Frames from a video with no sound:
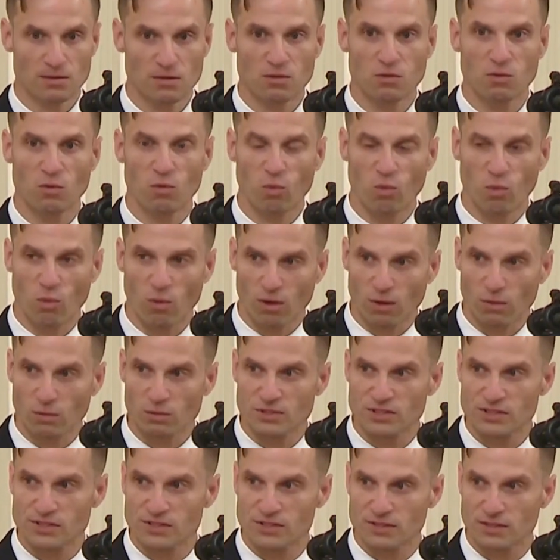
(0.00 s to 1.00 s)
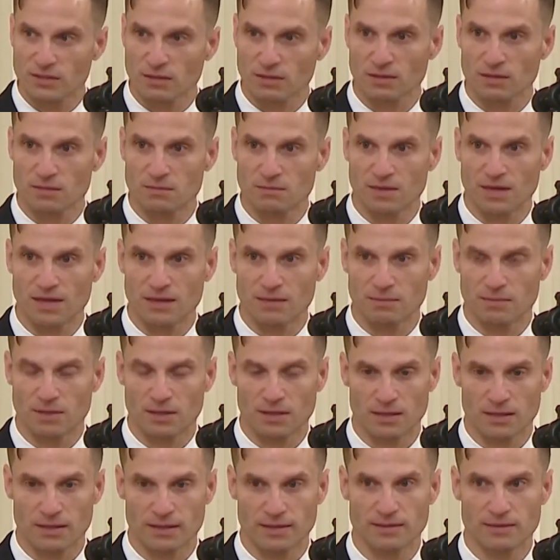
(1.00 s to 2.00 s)
The war was still in my
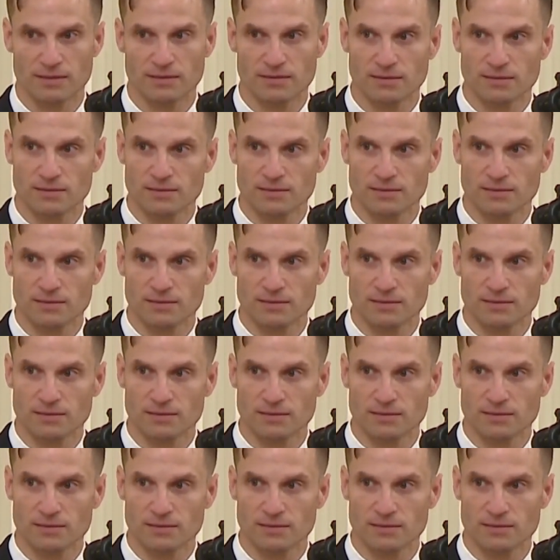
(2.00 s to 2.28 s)
mind.